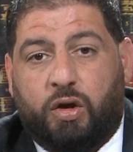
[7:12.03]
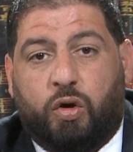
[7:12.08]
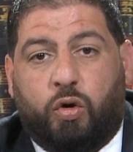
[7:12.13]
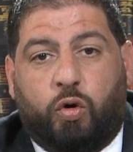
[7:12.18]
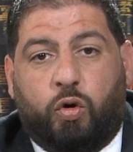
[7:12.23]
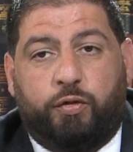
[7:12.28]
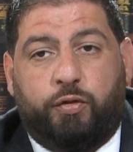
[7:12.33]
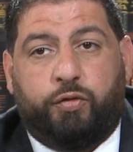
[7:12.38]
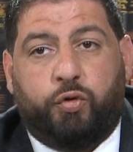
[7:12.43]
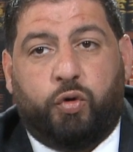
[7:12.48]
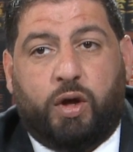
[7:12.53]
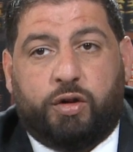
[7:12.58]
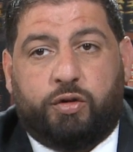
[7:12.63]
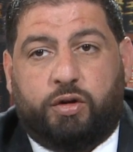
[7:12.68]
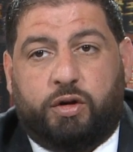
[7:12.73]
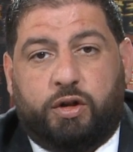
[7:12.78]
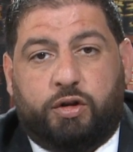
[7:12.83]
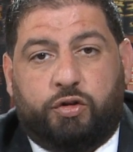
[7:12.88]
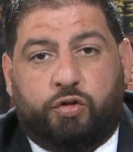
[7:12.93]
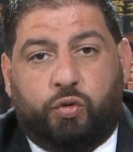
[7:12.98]
Or if you
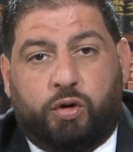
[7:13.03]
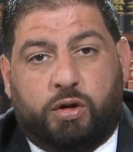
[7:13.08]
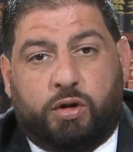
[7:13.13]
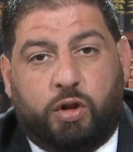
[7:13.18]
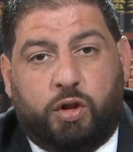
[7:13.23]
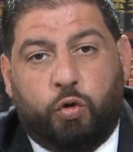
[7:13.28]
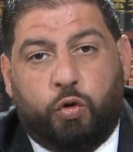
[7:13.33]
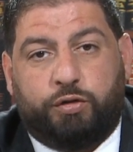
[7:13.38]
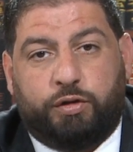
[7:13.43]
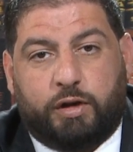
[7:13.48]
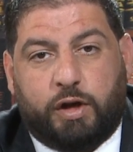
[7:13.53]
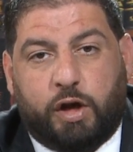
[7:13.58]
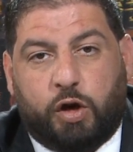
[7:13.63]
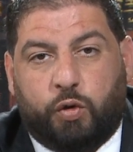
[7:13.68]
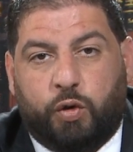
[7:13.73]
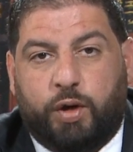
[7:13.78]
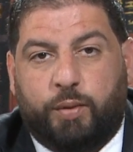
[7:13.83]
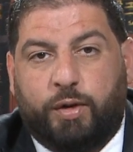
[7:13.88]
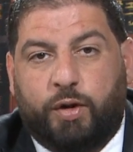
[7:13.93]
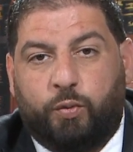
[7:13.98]
entered into a closing
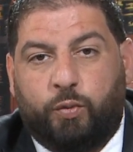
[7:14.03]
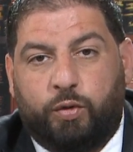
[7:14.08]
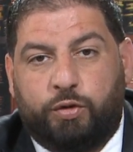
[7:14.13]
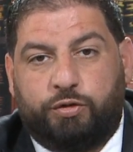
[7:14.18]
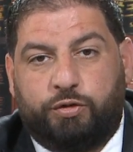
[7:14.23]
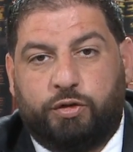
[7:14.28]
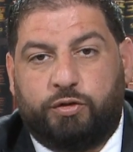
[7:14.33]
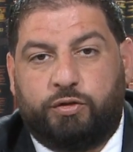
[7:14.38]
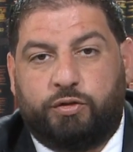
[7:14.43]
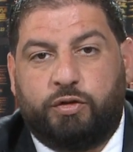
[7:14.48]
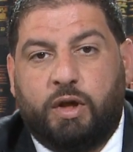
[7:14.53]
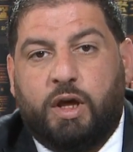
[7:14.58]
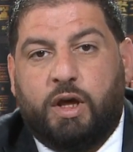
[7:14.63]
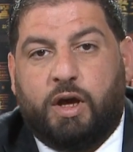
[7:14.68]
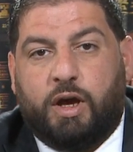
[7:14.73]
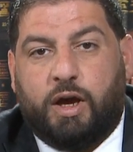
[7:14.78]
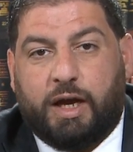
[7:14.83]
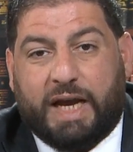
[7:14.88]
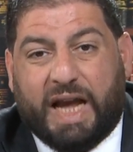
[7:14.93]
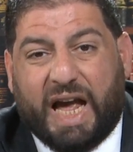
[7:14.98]
agreement, which is
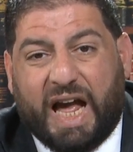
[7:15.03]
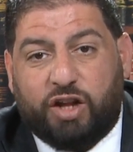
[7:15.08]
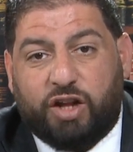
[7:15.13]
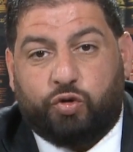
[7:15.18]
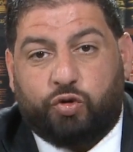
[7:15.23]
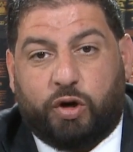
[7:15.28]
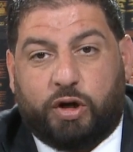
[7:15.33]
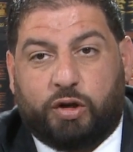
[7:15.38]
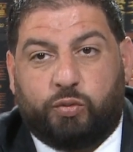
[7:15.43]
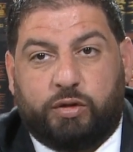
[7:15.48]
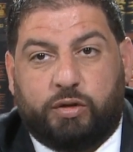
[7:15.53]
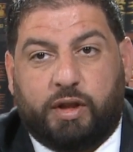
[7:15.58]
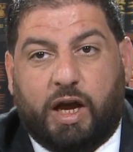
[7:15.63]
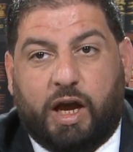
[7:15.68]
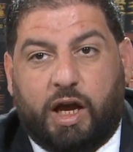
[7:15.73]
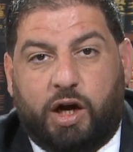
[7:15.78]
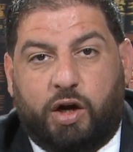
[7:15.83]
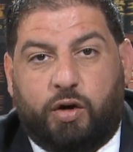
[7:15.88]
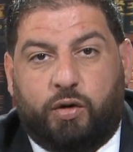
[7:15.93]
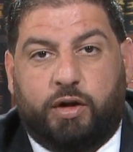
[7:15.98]
a contract with the
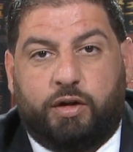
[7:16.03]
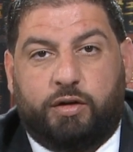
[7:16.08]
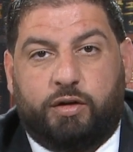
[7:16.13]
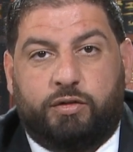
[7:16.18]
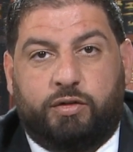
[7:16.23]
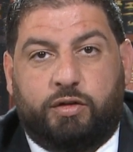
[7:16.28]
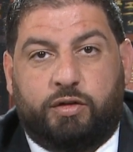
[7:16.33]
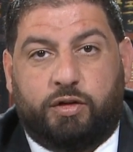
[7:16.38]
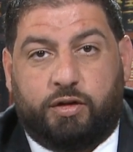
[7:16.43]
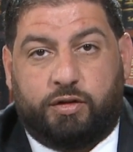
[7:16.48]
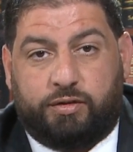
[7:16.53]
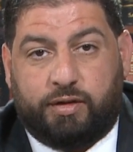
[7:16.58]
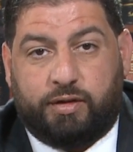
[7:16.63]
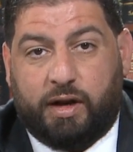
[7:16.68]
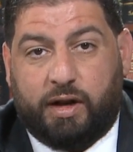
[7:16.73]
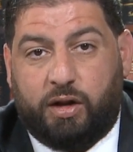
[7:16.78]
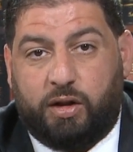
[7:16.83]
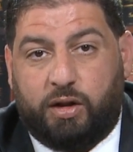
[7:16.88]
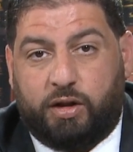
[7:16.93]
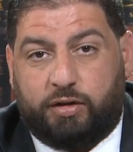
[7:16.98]
IRS to
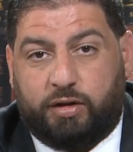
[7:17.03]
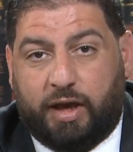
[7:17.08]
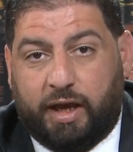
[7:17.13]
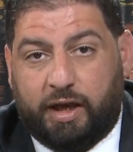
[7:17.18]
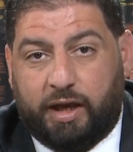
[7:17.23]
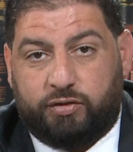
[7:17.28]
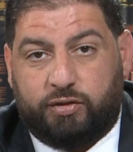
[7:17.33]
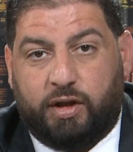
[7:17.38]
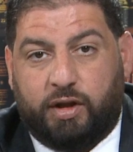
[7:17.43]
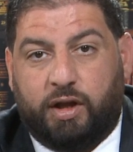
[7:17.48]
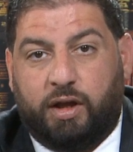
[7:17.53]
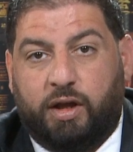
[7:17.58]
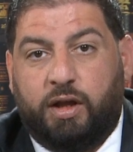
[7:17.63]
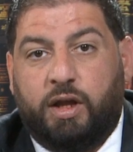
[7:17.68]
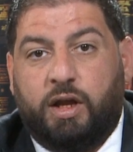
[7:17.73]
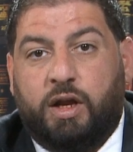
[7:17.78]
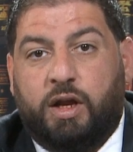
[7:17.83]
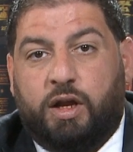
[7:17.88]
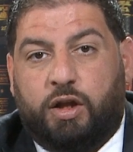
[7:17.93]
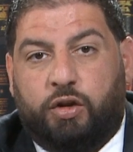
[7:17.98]
settle a tax debt,
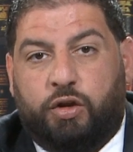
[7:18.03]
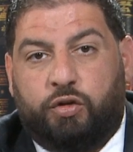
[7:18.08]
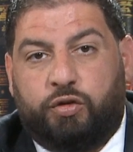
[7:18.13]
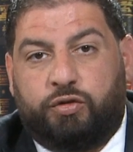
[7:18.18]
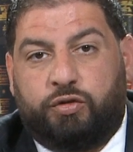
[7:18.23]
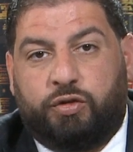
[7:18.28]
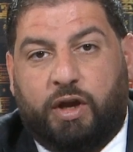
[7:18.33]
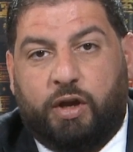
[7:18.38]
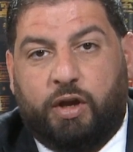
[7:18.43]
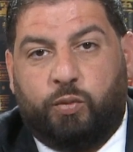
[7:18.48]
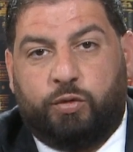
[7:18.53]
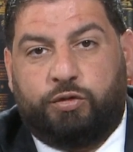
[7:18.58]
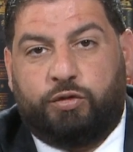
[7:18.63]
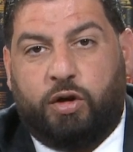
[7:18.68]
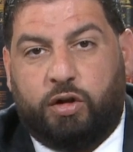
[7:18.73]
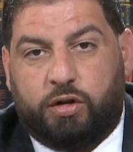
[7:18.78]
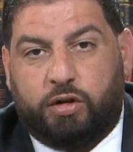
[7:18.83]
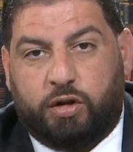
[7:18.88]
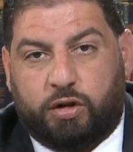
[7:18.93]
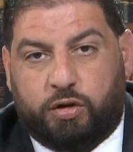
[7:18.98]
you sign what's
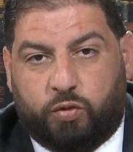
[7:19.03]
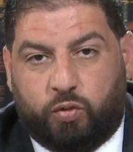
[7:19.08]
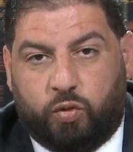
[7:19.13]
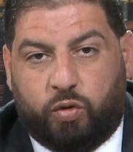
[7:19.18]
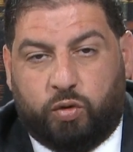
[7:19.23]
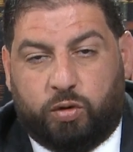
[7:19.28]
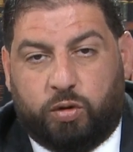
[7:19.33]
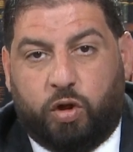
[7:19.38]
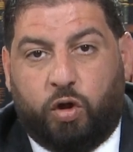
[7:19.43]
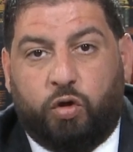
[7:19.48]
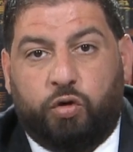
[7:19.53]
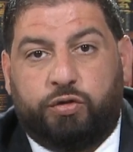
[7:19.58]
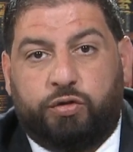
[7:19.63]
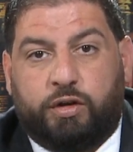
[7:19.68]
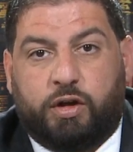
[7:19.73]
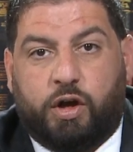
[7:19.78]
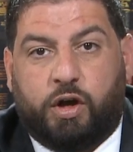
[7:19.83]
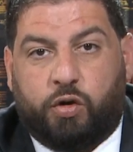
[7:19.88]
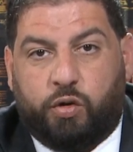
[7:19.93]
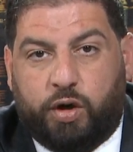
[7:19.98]
called a
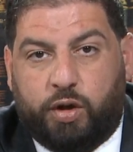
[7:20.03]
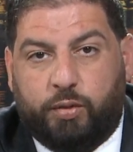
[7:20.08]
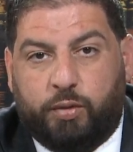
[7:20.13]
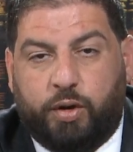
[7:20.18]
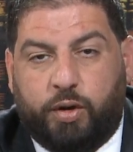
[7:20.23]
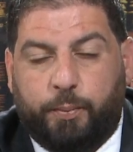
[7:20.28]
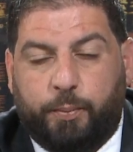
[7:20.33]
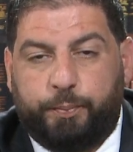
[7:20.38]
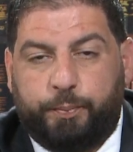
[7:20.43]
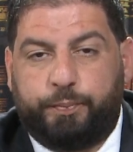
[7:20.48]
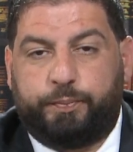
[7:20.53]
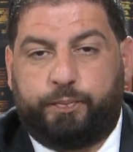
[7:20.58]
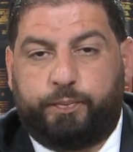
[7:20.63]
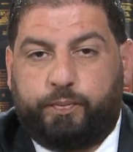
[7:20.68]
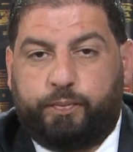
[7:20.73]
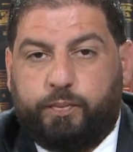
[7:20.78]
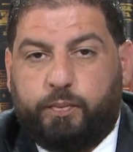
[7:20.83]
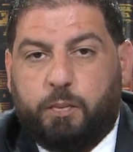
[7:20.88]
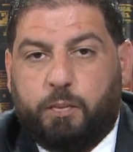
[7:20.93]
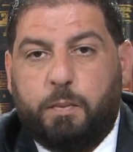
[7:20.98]
closing agreement.
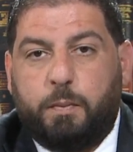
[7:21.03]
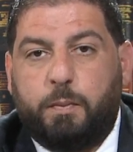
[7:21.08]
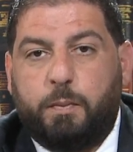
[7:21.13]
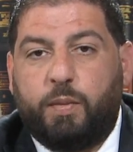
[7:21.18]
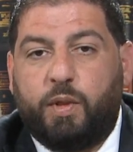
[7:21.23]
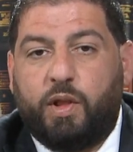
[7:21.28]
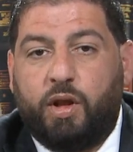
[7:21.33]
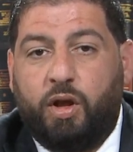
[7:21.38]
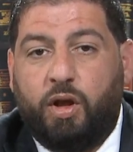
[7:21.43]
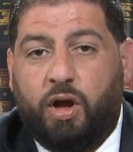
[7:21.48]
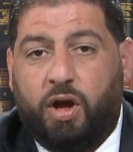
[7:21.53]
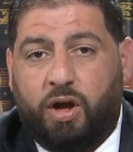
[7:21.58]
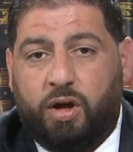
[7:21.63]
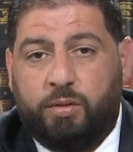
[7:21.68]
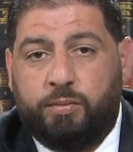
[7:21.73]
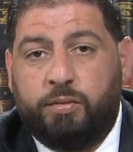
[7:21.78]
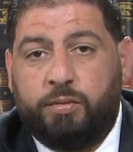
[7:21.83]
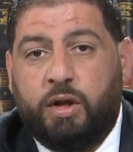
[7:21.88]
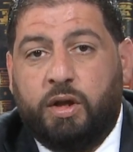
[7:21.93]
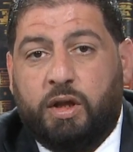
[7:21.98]

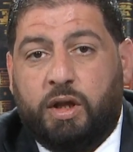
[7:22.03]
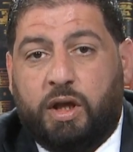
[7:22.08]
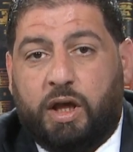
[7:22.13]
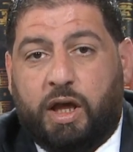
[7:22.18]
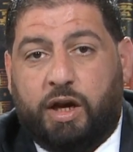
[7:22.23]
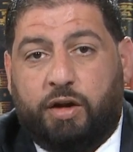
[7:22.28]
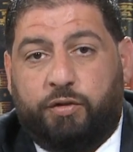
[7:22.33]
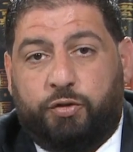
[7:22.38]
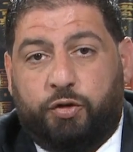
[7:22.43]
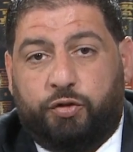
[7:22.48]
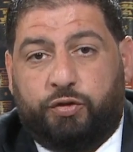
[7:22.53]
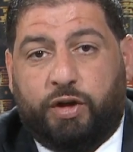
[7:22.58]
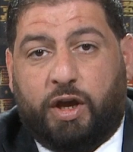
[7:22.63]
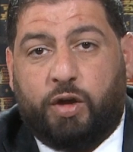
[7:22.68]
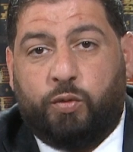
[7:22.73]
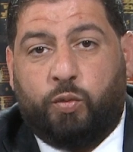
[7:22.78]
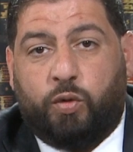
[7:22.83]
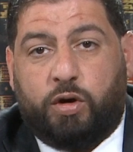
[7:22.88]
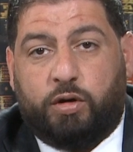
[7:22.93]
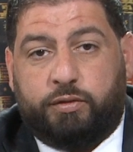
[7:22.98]
And if you
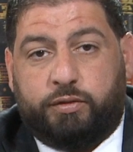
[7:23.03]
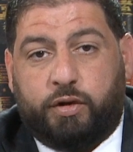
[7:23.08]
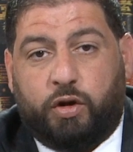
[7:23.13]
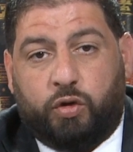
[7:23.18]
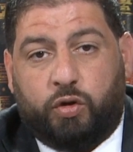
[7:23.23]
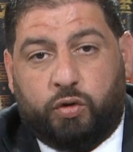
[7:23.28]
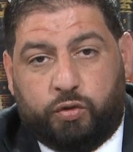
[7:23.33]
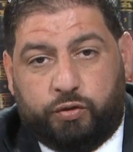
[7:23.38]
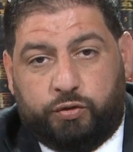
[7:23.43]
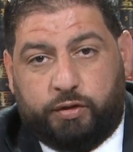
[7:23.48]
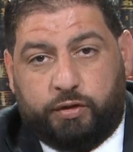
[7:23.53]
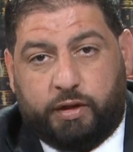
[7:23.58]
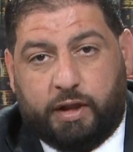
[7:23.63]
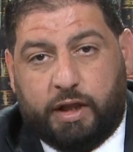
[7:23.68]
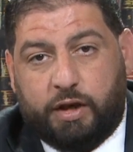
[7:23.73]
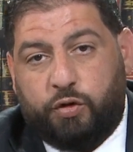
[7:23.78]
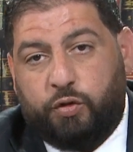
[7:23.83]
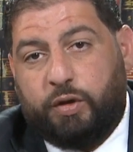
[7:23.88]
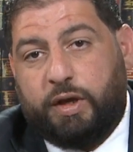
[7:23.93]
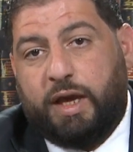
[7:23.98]
sign one of those,
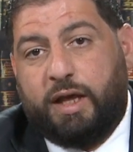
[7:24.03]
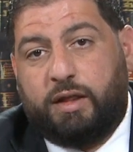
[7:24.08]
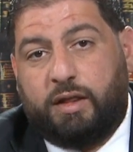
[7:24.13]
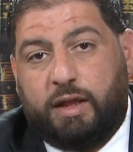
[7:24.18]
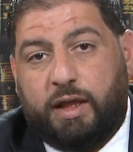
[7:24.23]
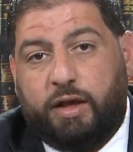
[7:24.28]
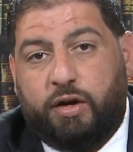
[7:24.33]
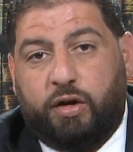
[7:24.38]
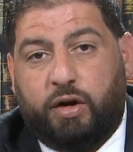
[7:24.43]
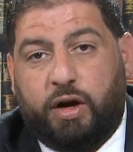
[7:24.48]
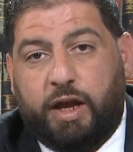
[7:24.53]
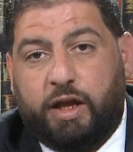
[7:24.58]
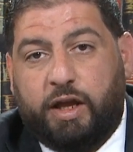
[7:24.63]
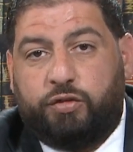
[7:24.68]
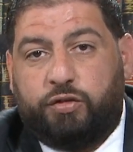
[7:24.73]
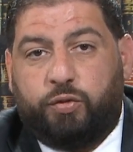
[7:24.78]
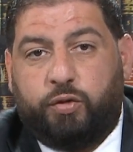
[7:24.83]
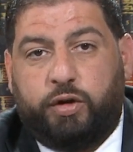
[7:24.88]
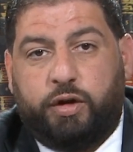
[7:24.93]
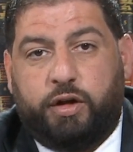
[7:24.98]
then you can't later
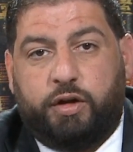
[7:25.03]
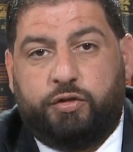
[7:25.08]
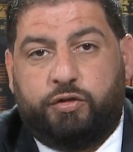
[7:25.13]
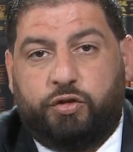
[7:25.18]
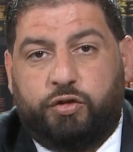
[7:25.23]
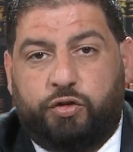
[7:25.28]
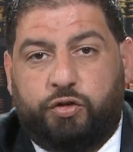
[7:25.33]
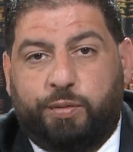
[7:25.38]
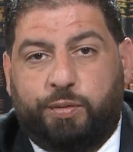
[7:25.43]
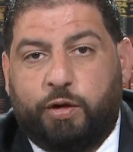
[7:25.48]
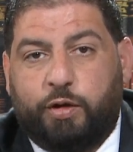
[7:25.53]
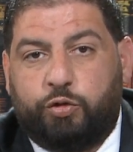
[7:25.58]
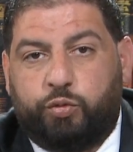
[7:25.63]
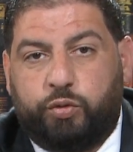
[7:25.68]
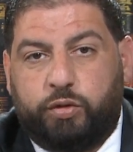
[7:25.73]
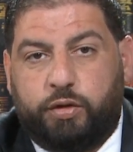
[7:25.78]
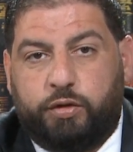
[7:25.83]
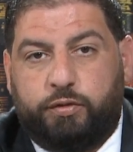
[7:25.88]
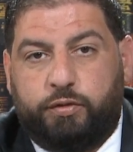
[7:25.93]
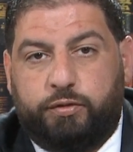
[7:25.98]
ask for innocent spouse
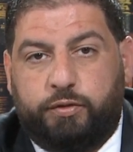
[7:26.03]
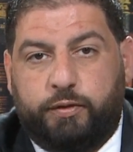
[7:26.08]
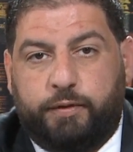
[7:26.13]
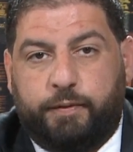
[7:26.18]
relief.